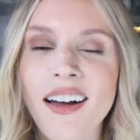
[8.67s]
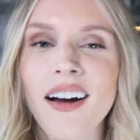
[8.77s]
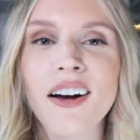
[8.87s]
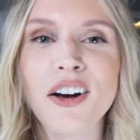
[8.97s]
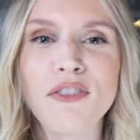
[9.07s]

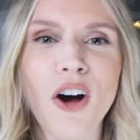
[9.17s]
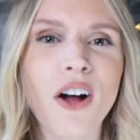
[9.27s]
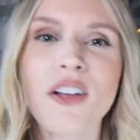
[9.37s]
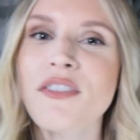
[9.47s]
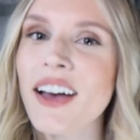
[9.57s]
of
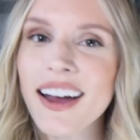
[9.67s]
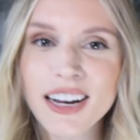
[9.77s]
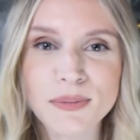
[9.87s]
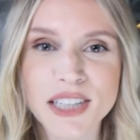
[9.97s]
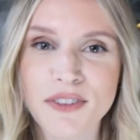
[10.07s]
all of the
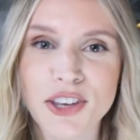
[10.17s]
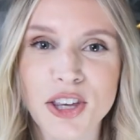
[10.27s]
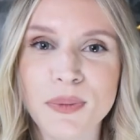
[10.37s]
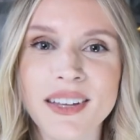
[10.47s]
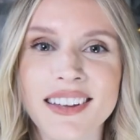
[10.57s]
items I've
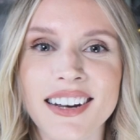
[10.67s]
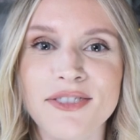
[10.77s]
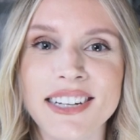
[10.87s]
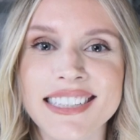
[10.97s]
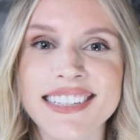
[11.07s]
accumulated
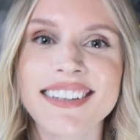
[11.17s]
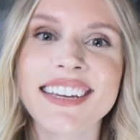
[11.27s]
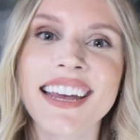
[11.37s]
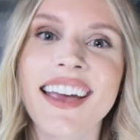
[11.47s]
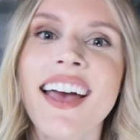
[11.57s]

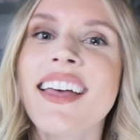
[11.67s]
recently